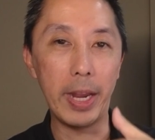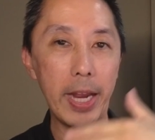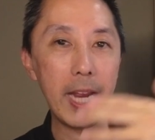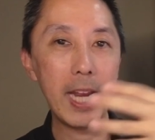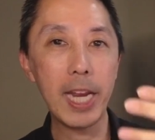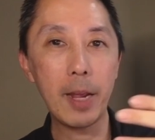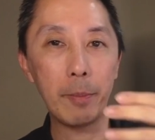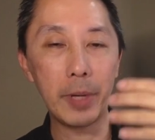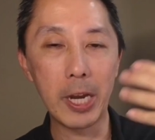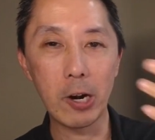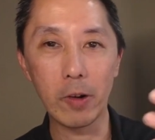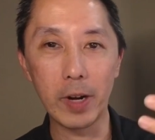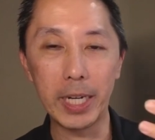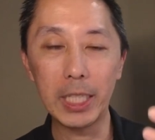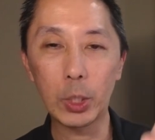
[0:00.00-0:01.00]
AM
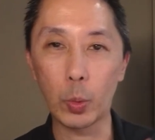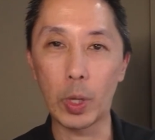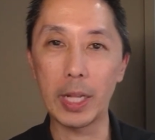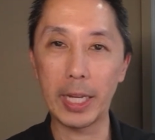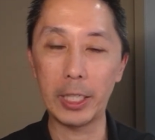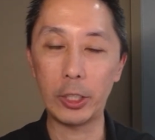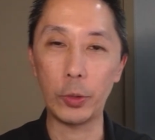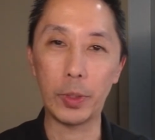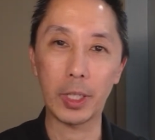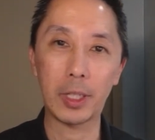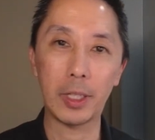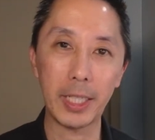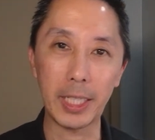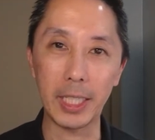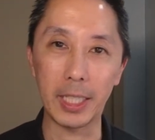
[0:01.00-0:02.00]
narrates while I do the
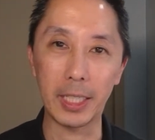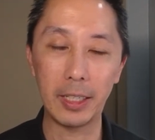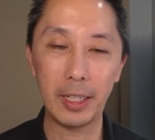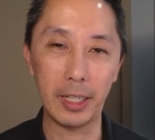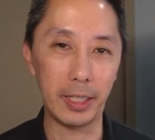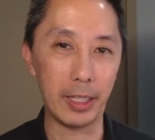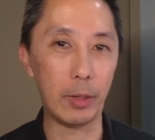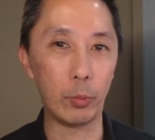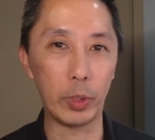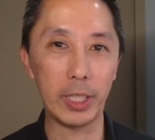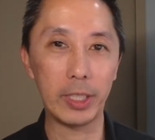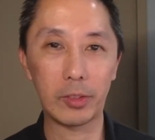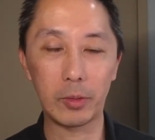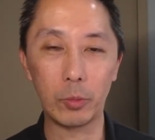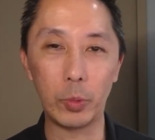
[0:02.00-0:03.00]
clicking, and then
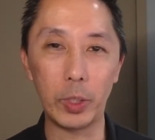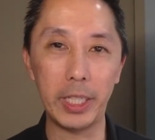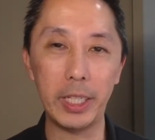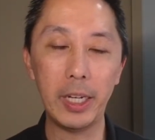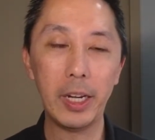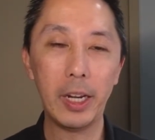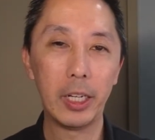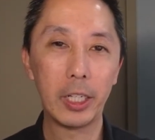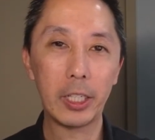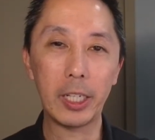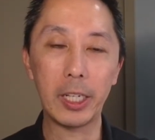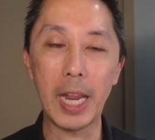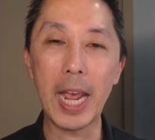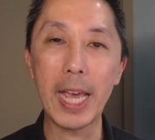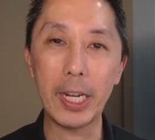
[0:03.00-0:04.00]
we
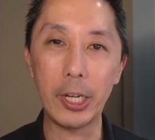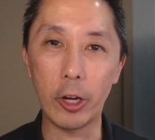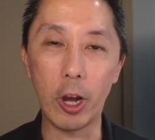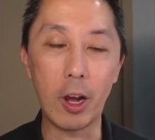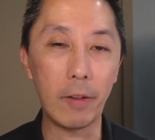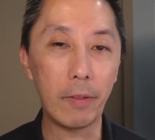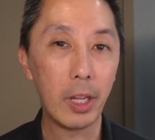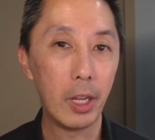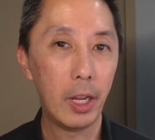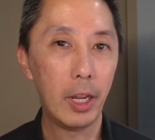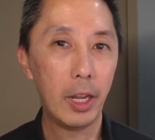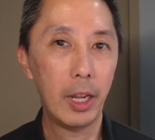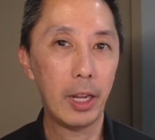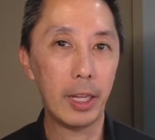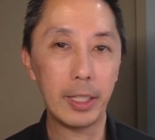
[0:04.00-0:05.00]
can hand it off.
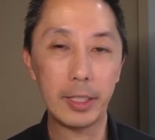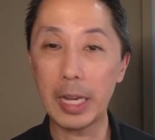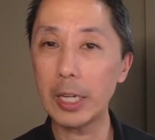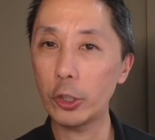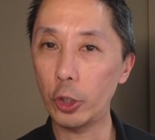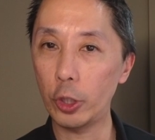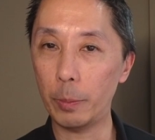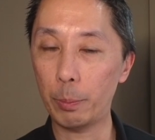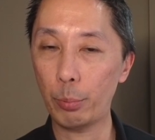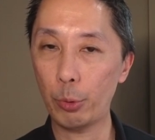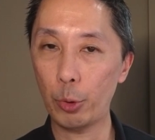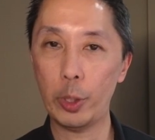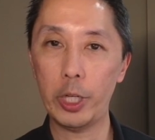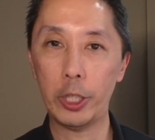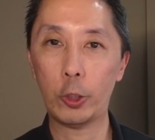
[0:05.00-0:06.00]
It's actually a
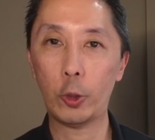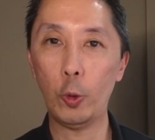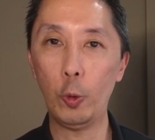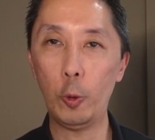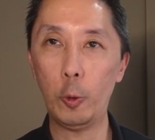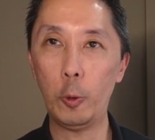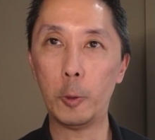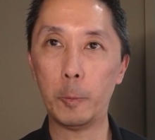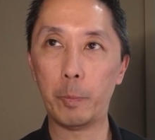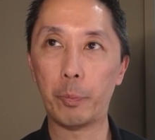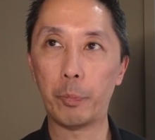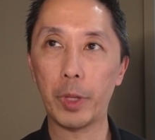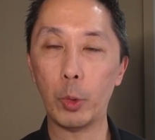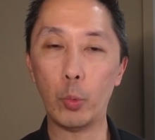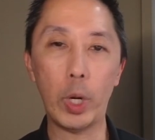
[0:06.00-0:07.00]
pretty cool
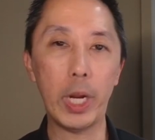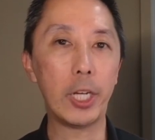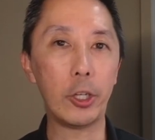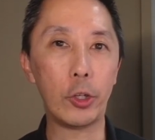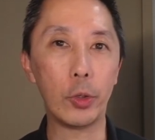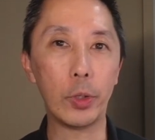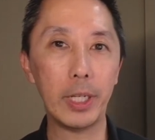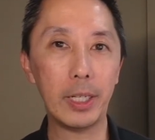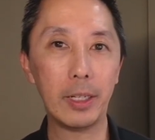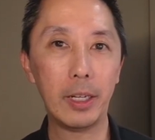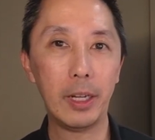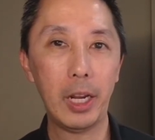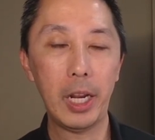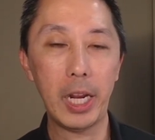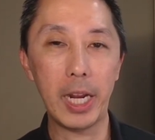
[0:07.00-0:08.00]
way to do it,
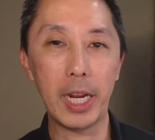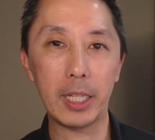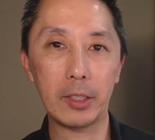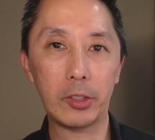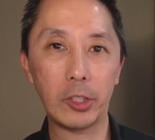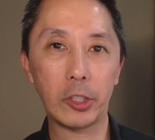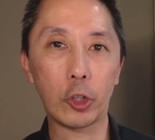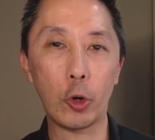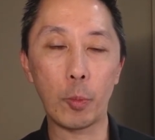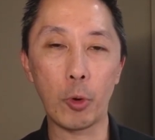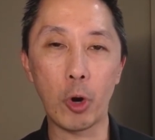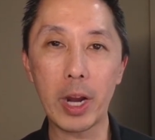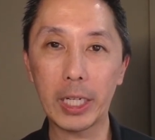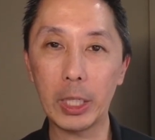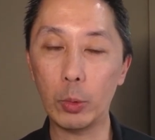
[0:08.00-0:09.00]
and Cisco
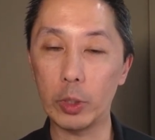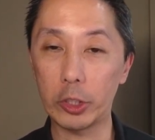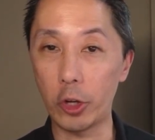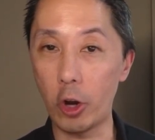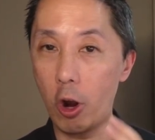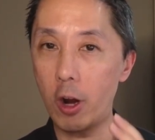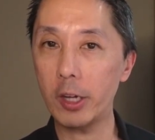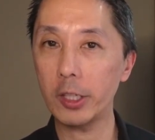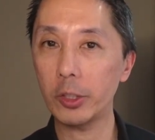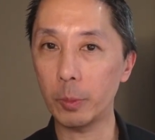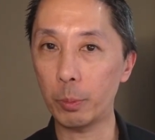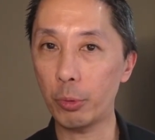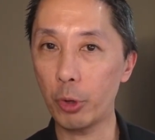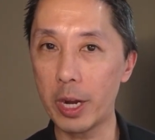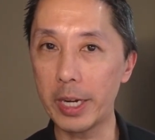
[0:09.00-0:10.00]
Meraki was an awesome
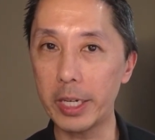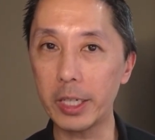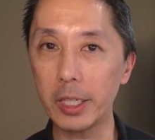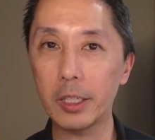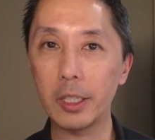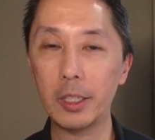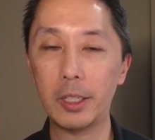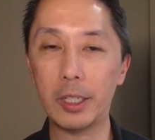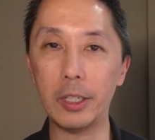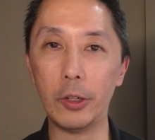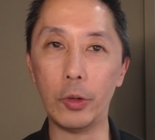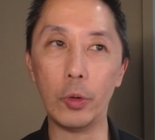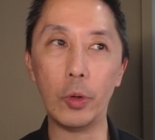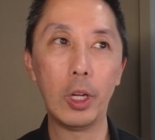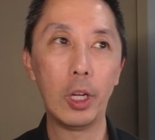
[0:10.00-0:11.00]
product to